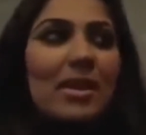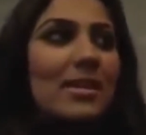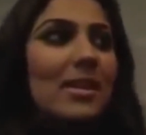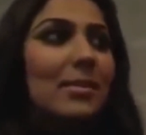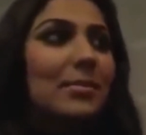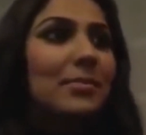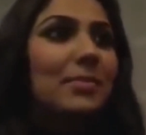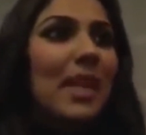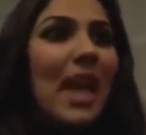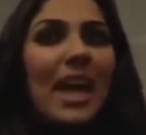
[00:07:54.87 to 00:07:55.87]
because
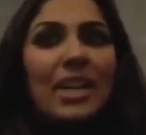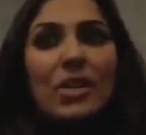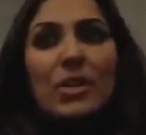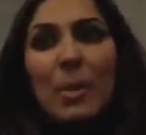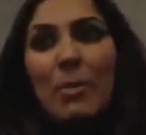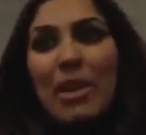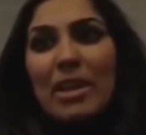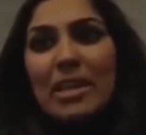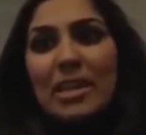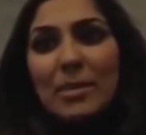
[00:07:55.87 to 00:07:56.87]
um, I didn't use my
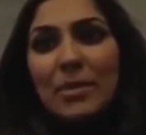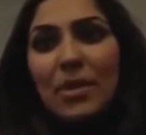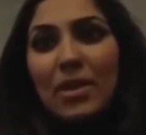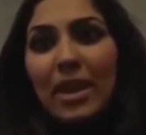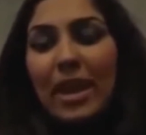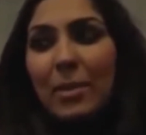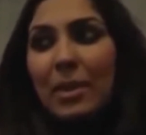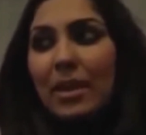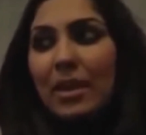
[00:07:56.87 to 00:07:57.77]
brains before I came